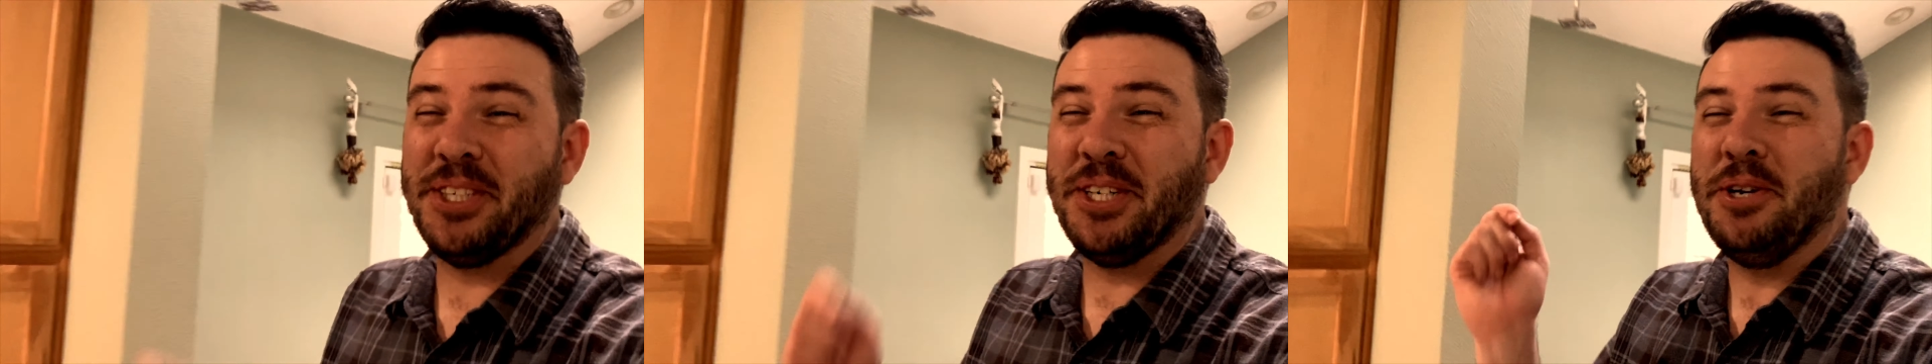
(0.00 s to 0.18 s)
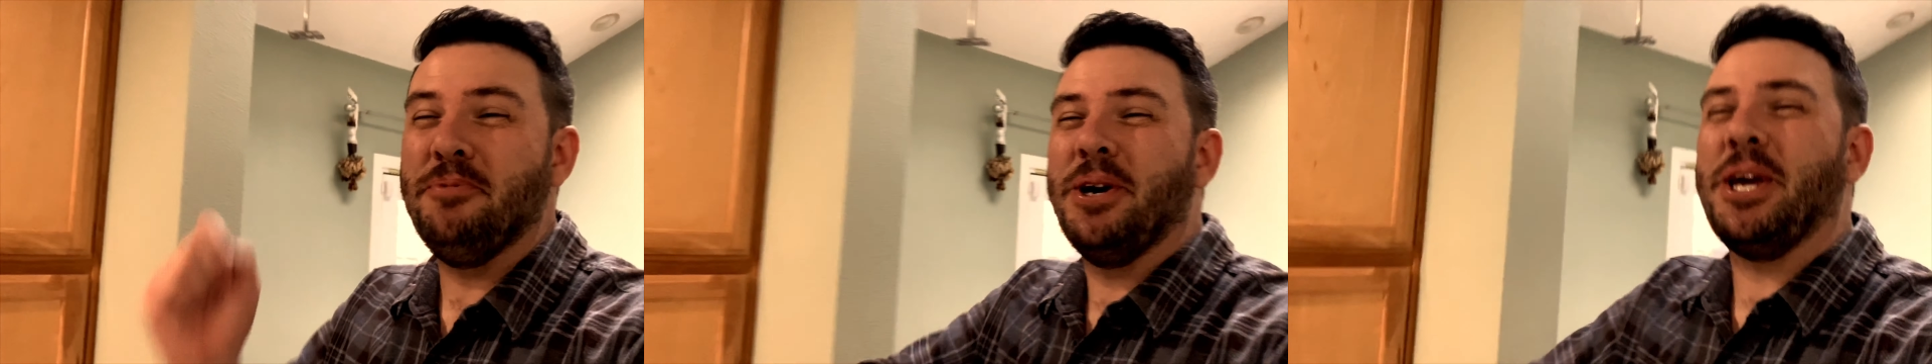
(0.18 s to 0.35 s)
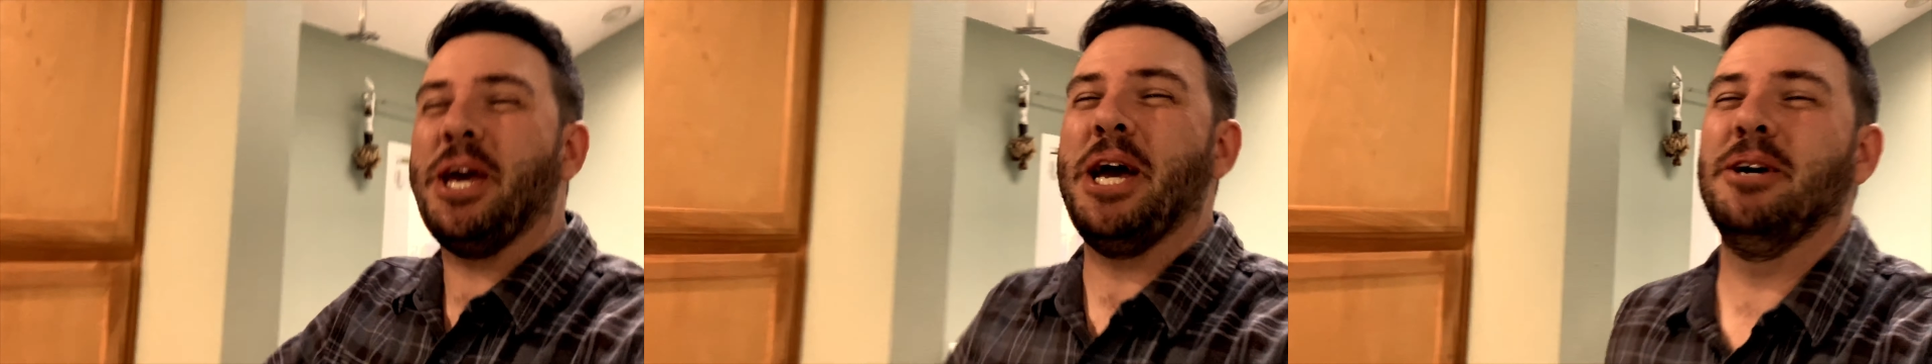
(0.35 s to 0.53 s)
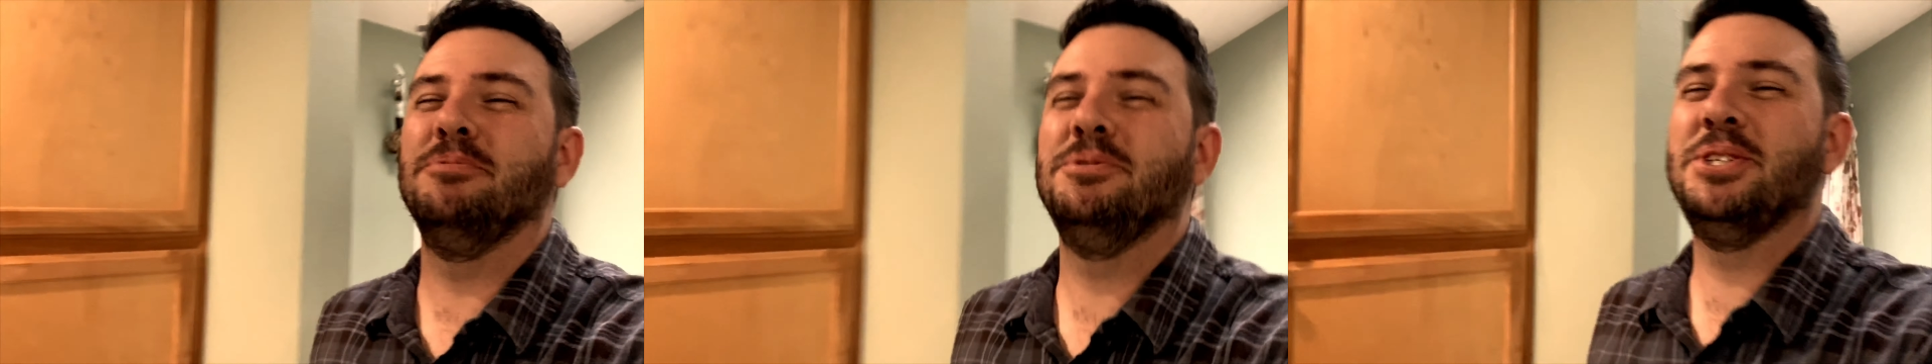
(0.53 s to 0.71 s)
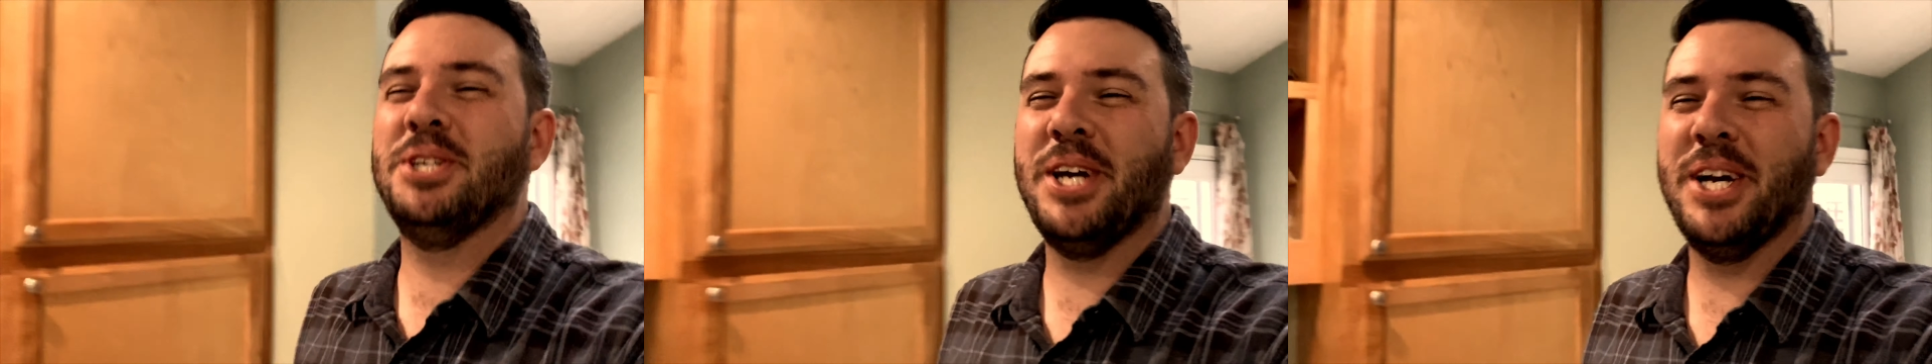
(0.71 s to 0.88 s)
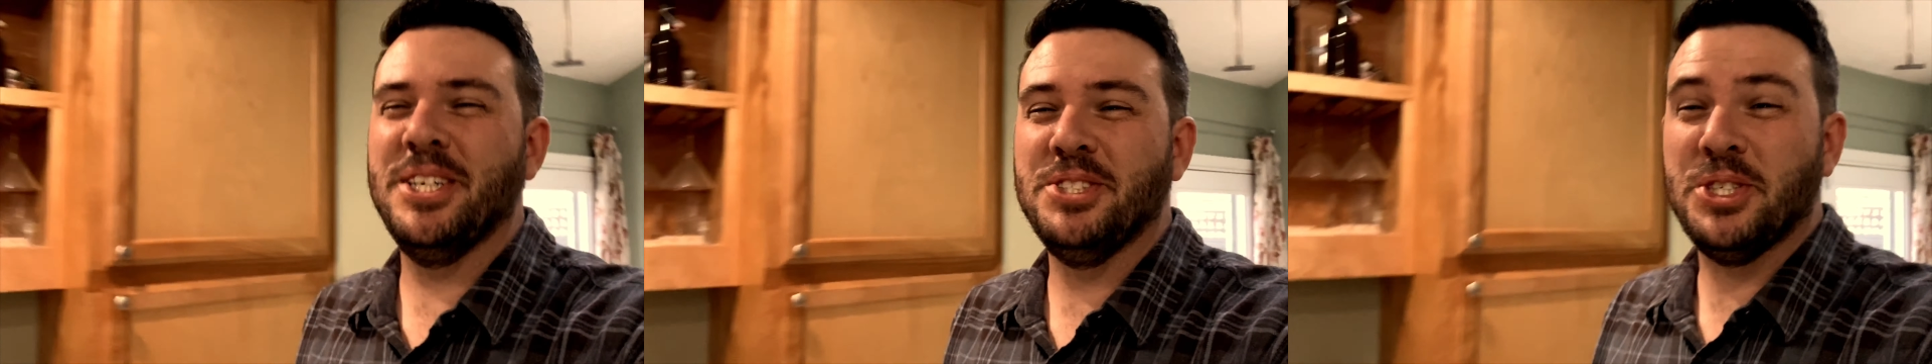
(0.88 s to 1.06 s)
how you make
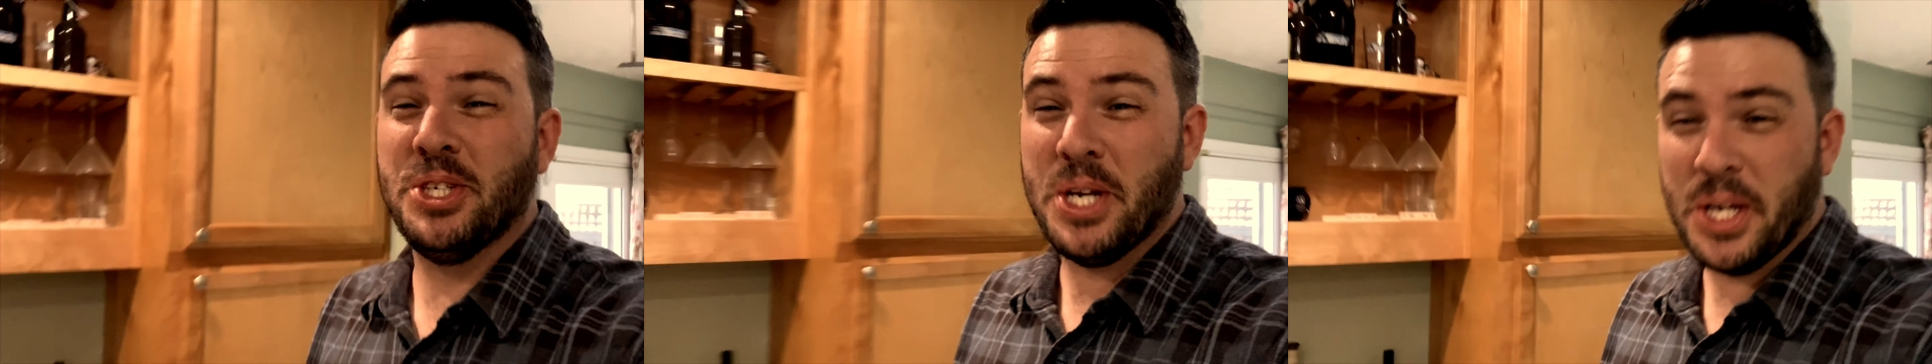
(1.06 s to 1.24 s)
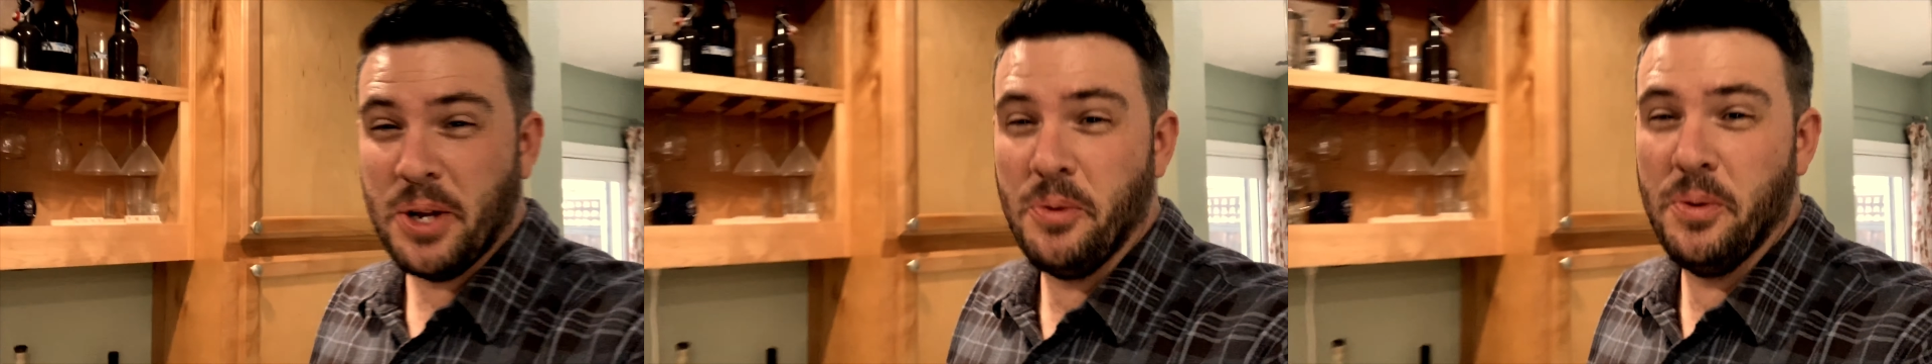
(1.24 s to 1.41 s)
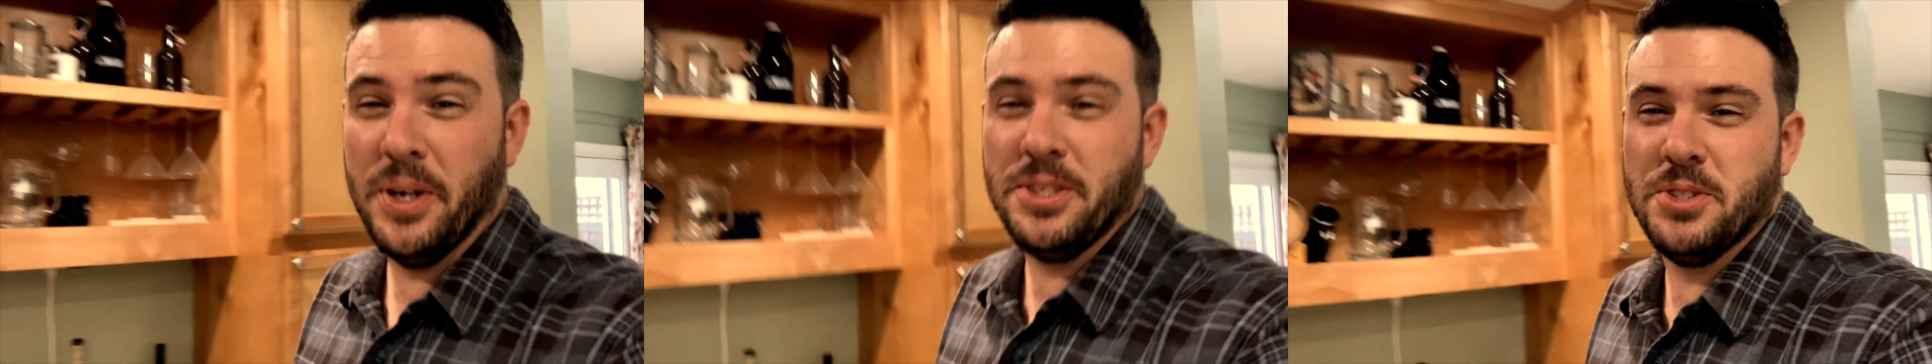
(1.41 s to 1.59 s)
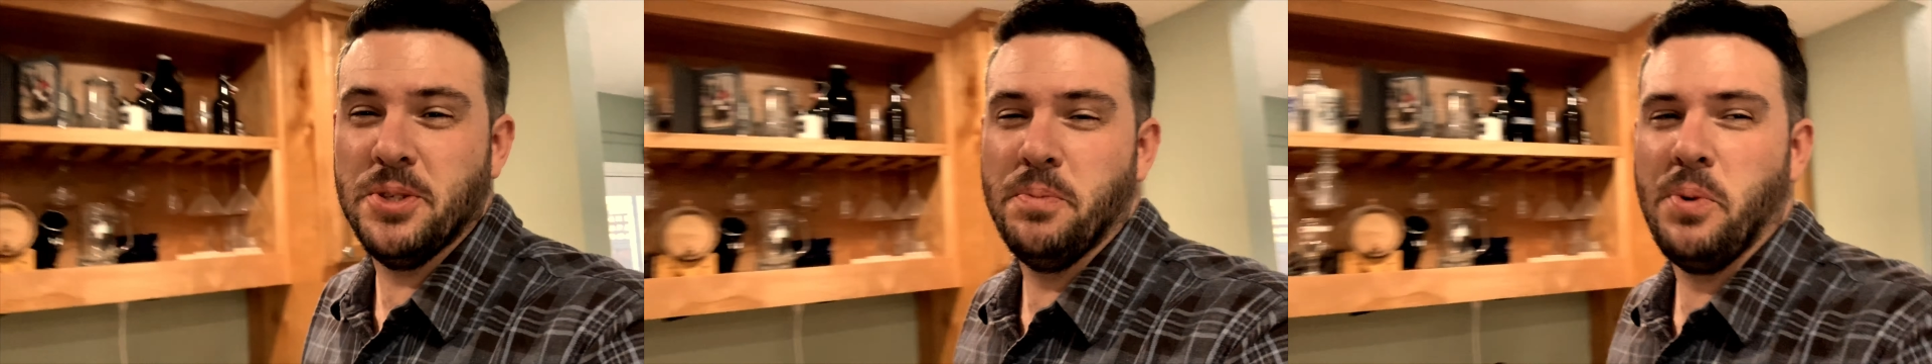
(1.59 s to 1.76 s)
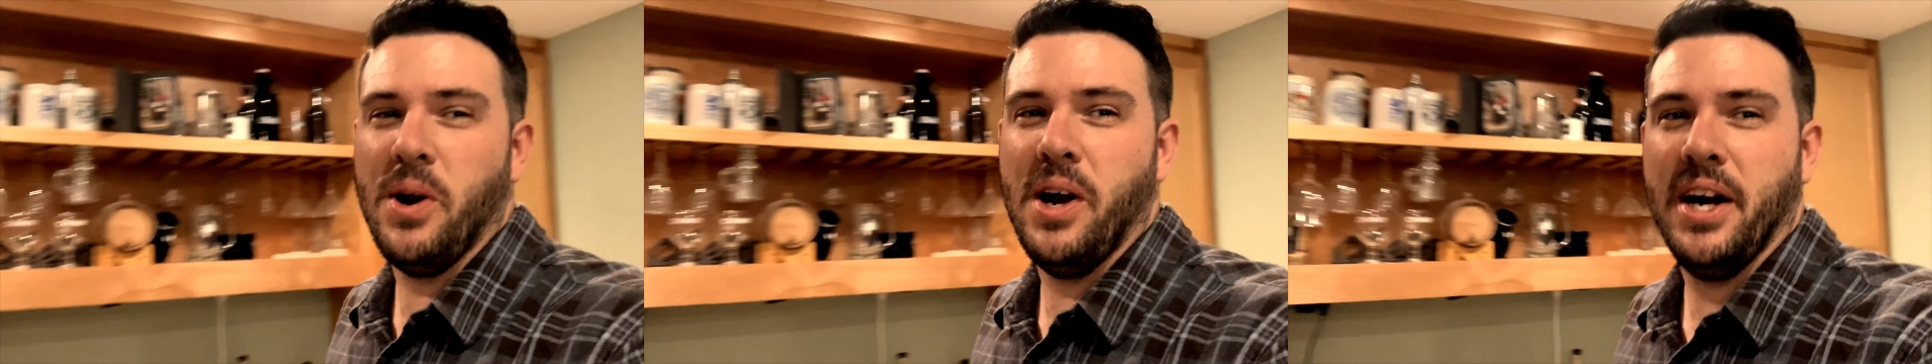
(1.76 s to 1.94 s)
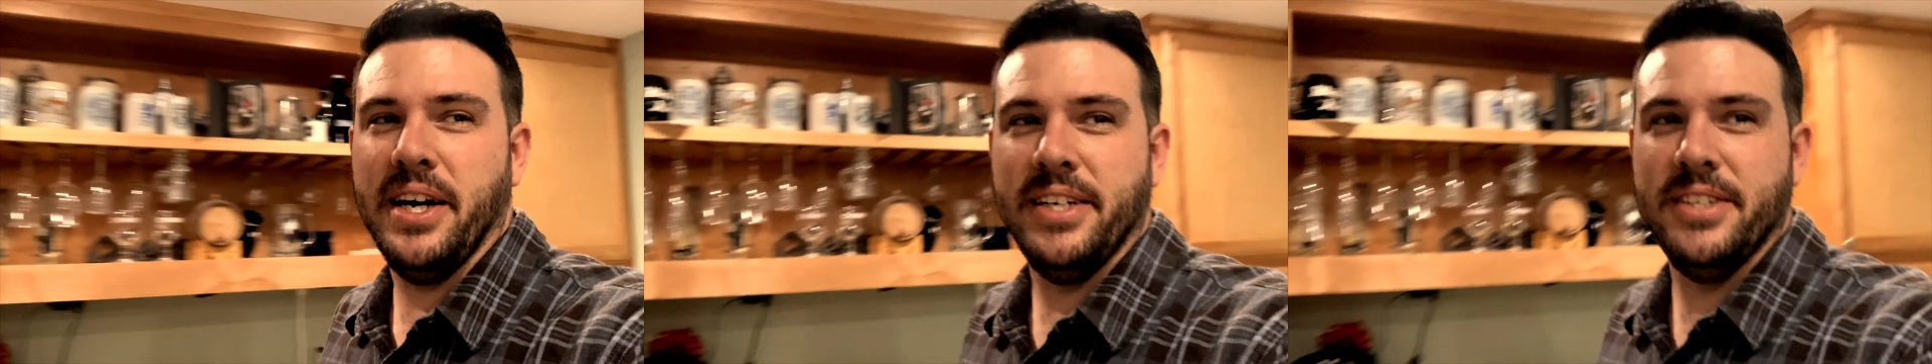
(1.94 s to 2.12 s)
MGA's chicken wing
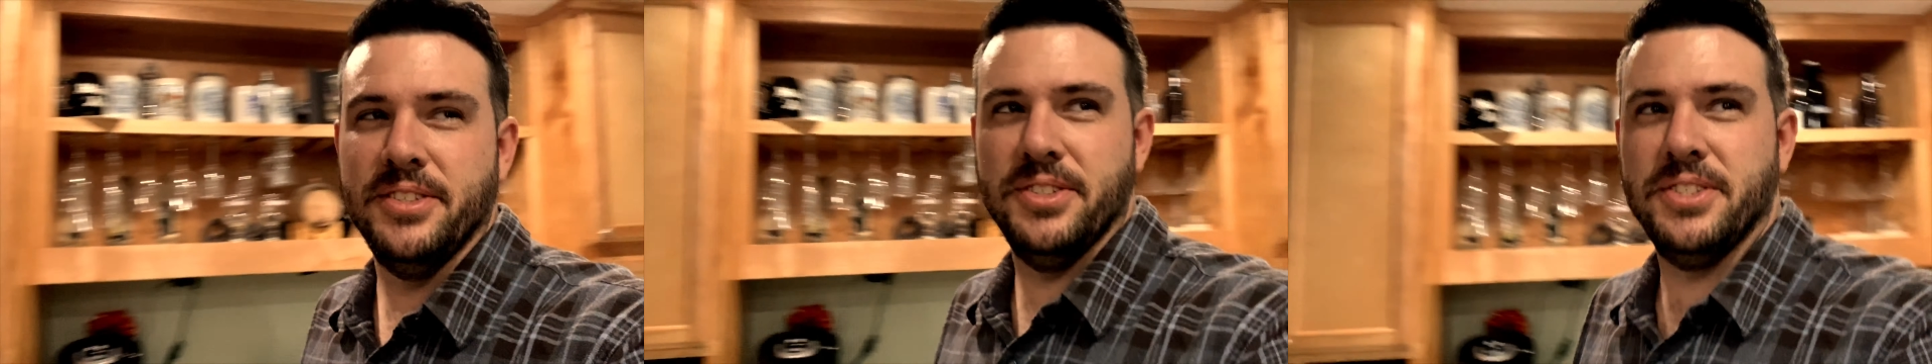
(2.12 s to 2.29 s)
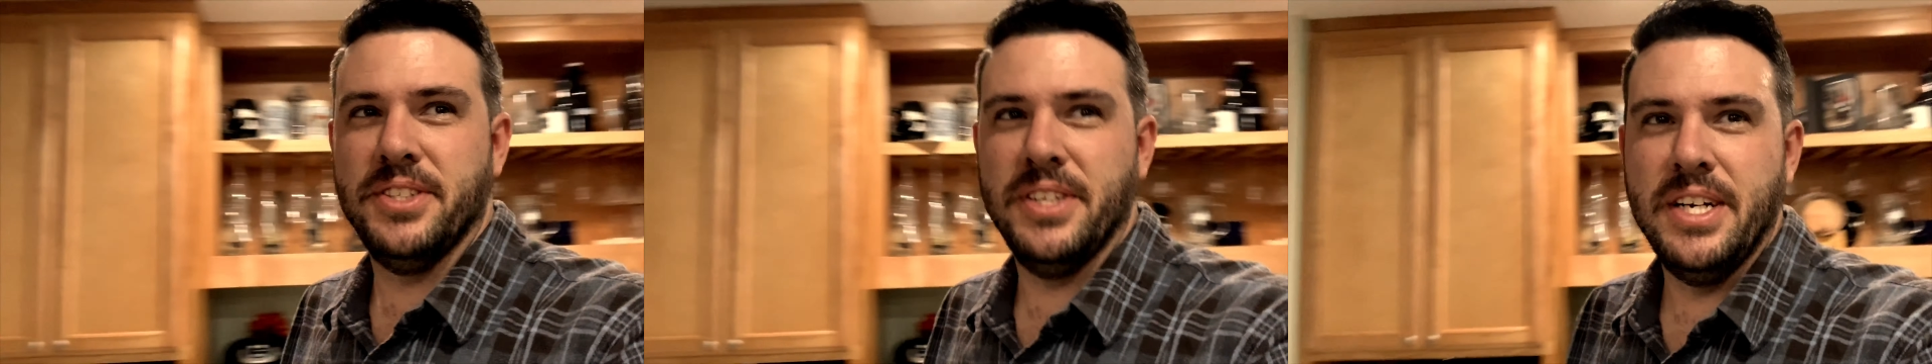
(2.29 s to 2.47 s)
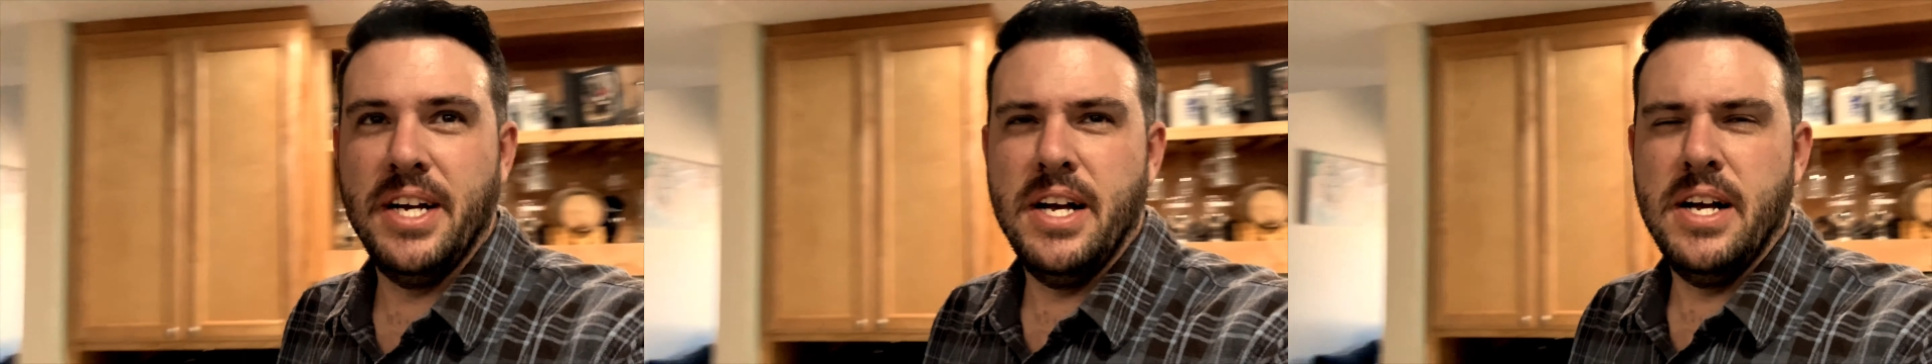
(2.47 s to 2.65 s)
surprise.